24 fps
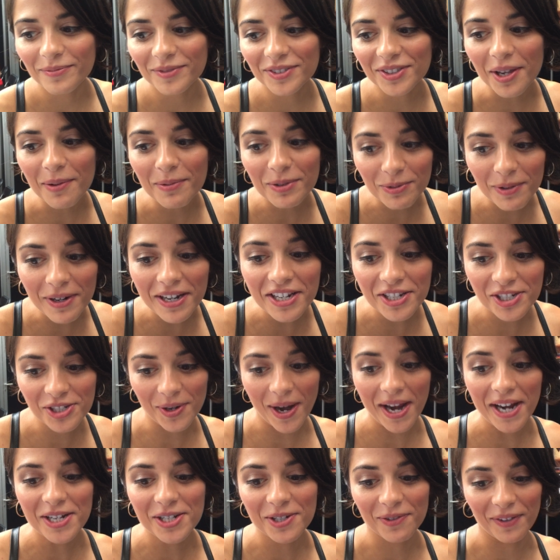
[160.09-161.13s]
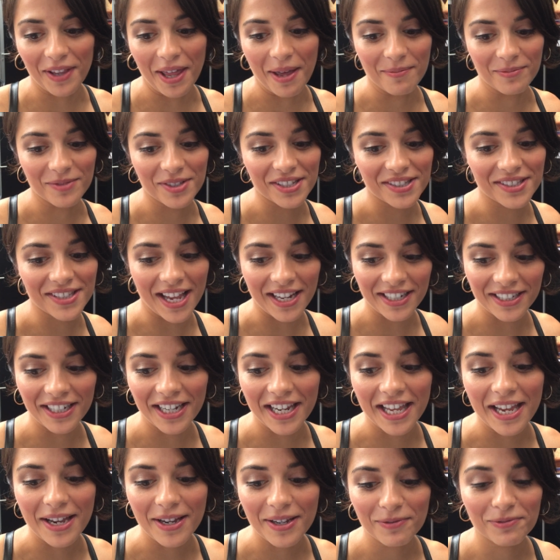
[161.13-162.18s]
So it was really strange for them to
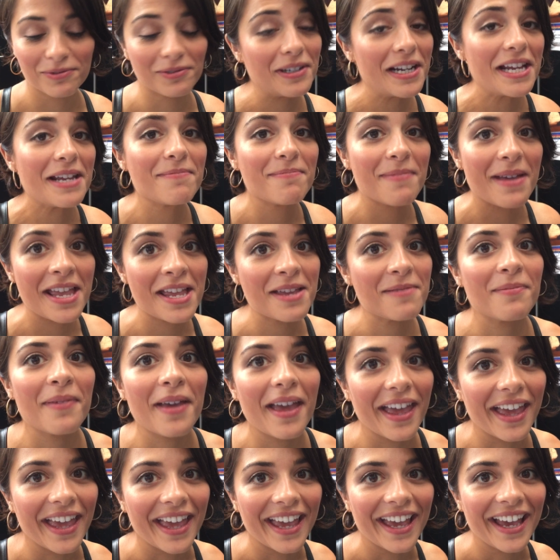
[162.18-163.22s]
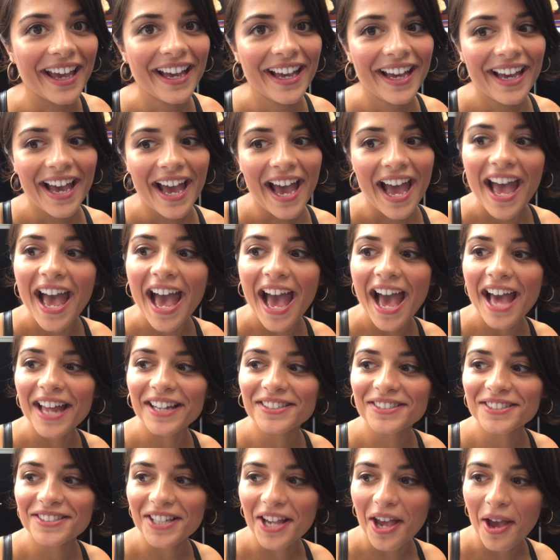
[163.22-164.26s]
suddenly re-meet me.
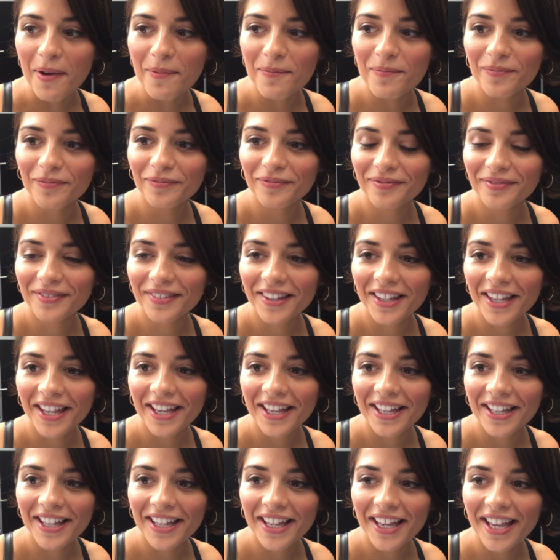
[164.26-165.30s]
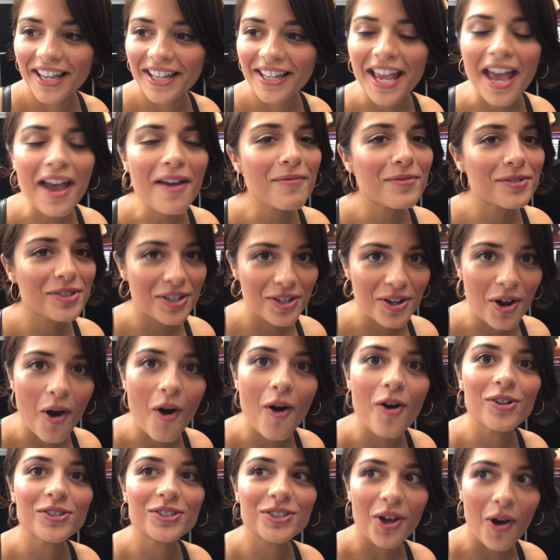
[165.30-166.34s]
And yeah, it was an
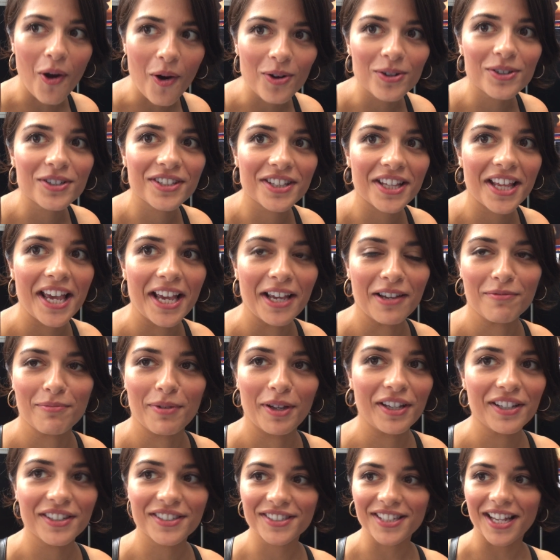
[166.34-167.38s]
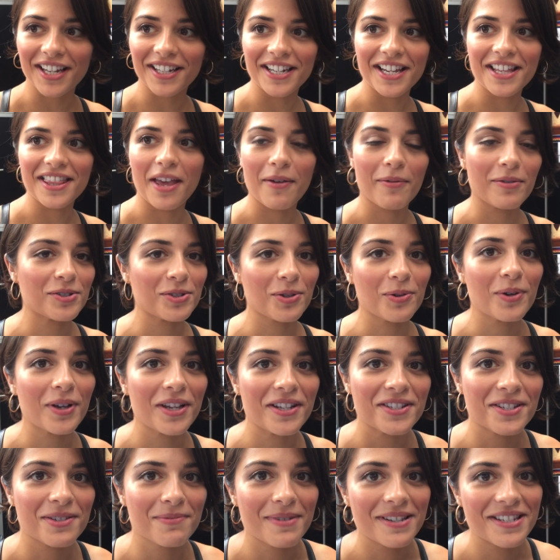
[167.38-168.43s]
odd thing because suddenly they were
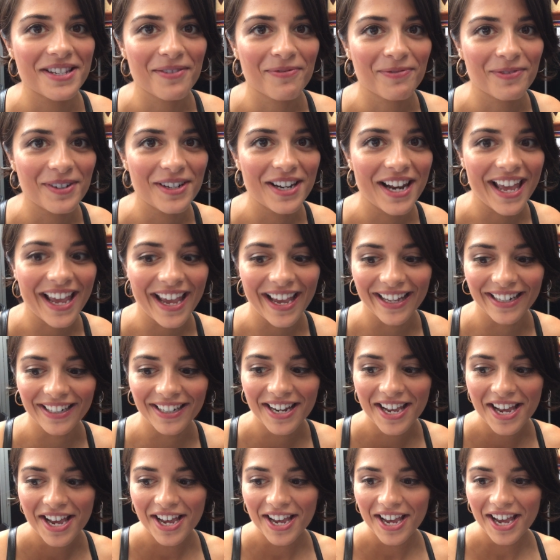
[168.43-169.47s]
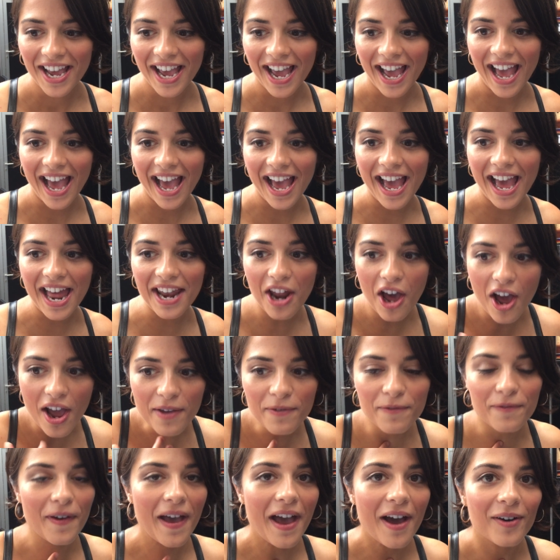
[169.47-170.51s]
talking to me differently, and
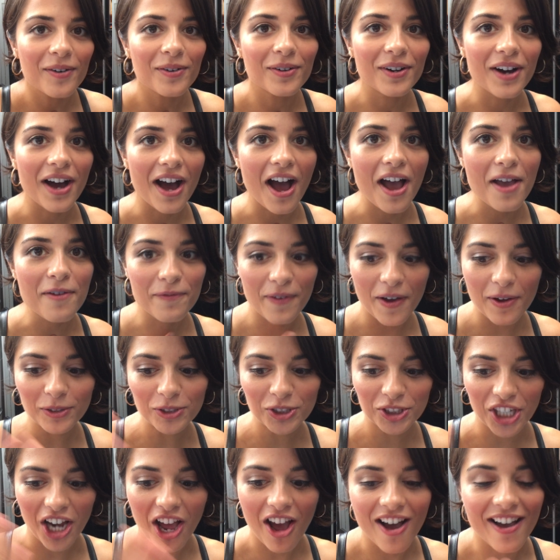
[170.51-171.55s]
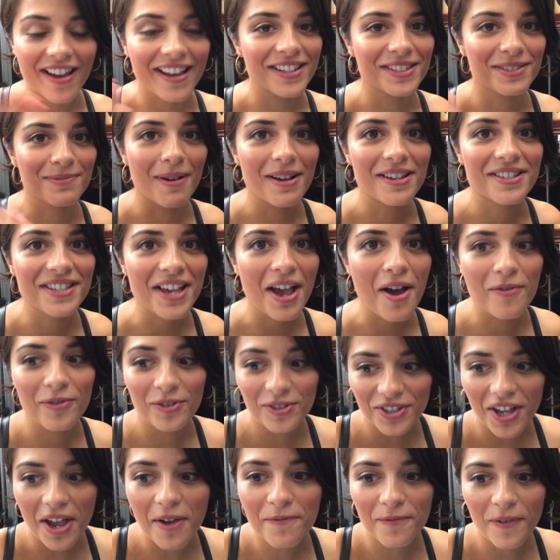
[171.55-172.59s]
I felt shy as myself
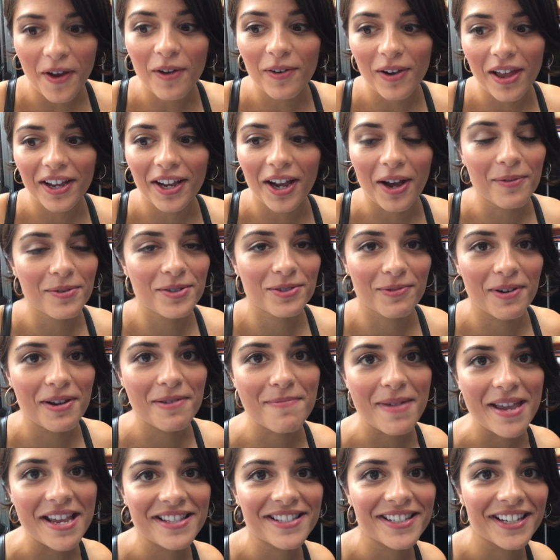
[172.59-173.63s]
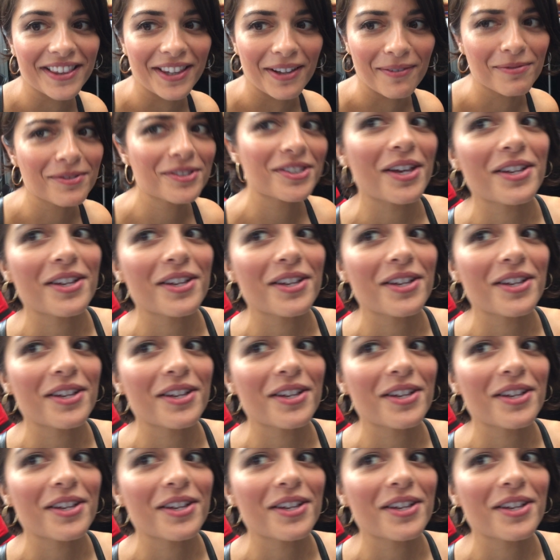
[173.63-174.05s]
because I felt like I was re-meeting them.